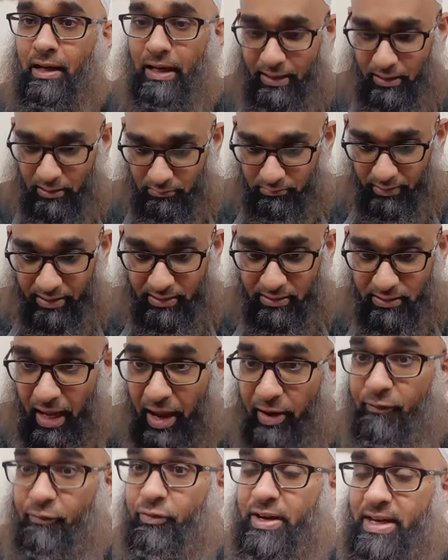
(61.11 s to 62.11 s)
like
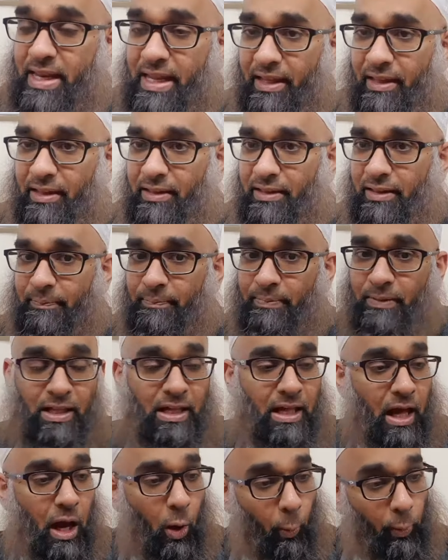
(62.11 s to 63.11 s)
every day,
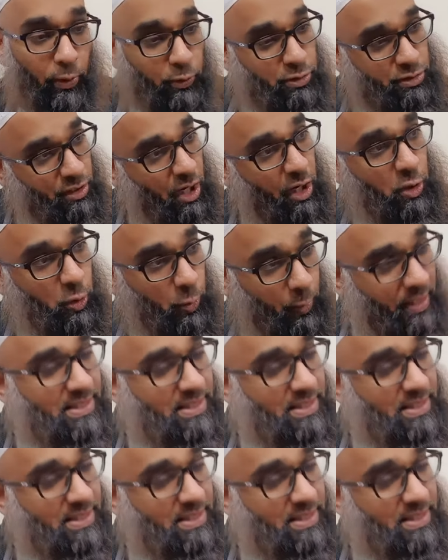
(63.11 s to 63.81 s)
when you start